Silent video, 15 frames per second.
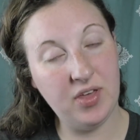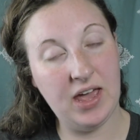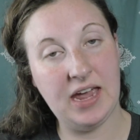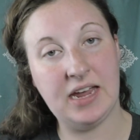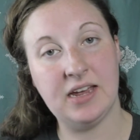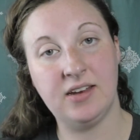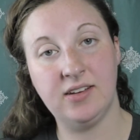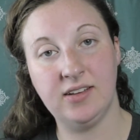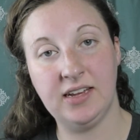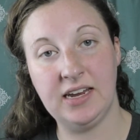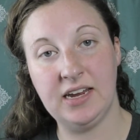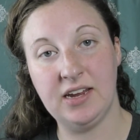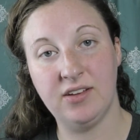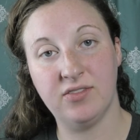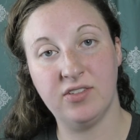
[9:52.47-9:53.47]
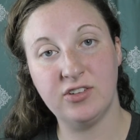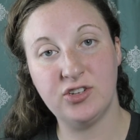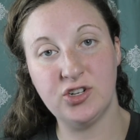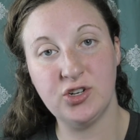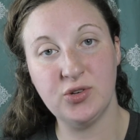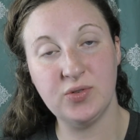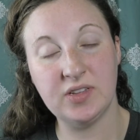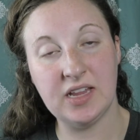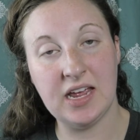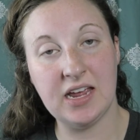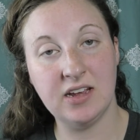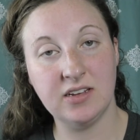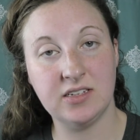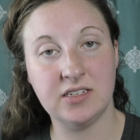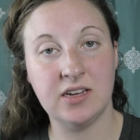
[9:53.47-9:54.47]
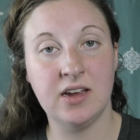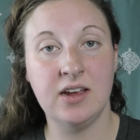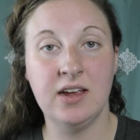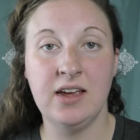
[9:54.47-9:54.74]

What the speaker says: I can leave 2 links